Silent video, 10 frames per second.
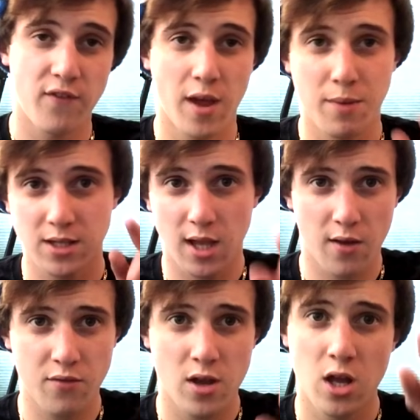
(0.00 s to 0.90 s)
fanbase,
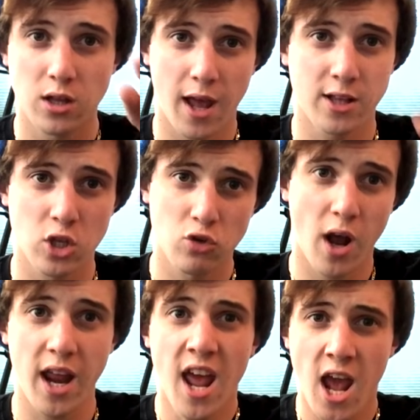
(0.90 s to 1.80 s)
give Lance credit.